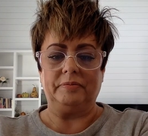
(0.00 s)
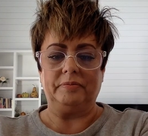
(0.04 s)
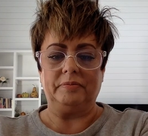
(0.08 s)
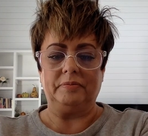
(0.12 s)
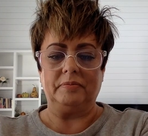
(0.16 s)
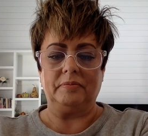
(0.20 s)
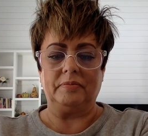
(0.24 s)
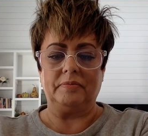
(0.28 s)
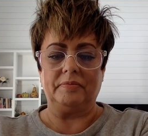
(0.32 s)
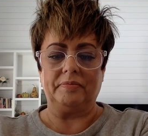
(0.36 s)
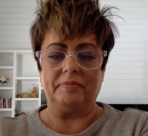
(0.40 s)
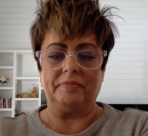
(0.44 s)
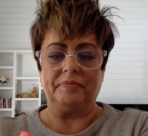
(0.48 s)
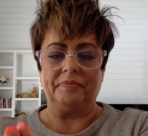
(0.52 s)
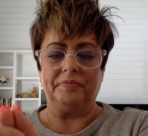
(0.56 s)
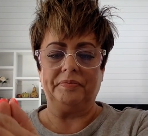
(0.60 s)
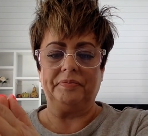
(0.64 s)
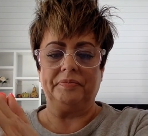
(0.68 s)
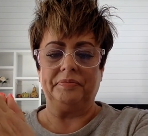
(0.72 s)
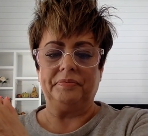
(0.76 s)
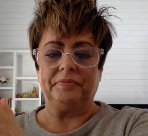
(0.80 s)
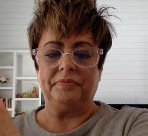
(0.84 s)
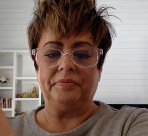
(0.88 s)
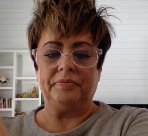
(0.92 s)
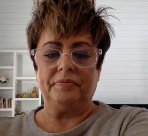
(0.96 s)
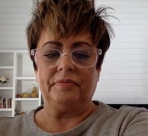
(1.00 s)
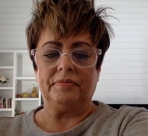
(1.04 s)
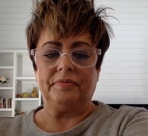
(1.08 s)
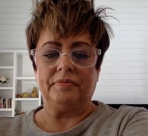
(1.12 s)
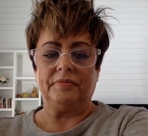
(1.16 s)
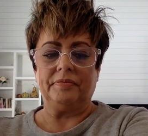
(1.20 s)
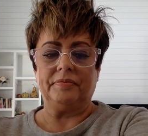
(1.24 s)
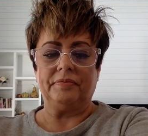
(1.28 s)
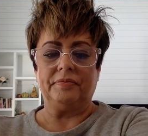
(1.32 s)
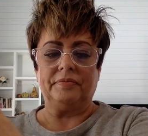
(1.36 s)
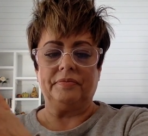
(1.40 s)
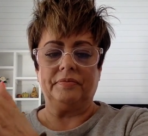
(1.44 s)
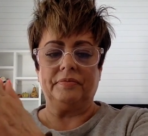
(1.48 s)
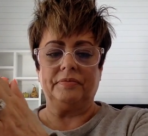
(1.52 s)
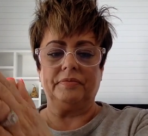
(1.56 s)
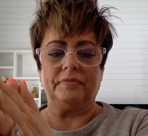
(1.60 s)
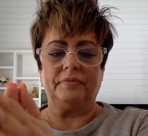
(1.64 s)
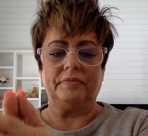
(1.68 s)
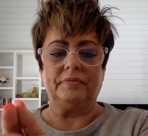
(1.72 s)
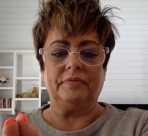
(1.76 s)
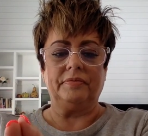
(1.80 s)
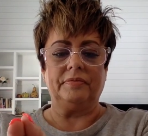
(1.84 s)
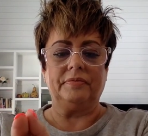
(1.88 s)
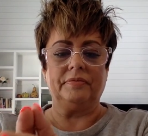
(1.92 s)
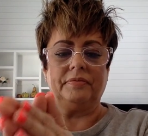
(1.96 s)

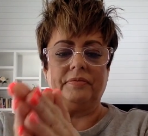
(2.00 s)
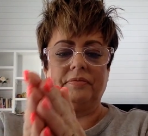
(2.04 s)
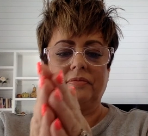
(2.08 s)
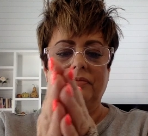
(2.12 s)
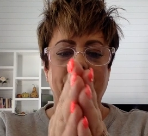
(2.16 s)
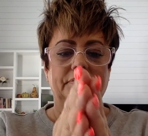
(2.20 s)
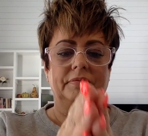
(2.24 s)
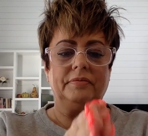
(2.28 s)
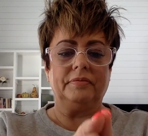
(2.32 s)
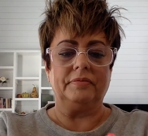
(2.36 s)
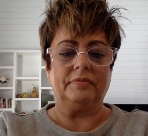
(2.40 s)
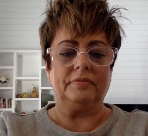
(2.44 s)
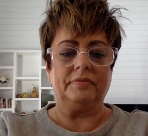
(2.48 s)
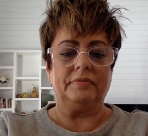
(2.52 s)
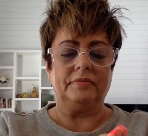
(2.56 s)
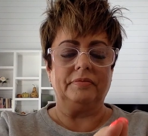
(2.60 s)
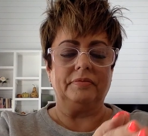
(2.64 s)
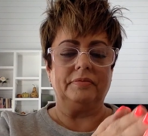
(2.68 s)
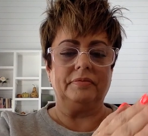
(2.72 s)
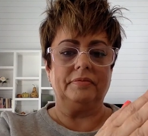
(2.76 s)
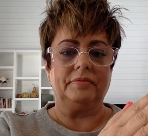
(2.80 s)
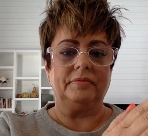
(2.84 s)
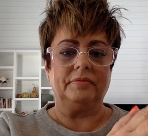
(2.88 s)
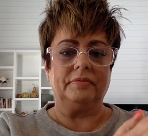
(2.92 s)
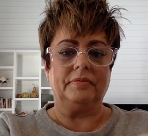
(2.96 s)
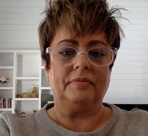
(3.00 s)
[no speech]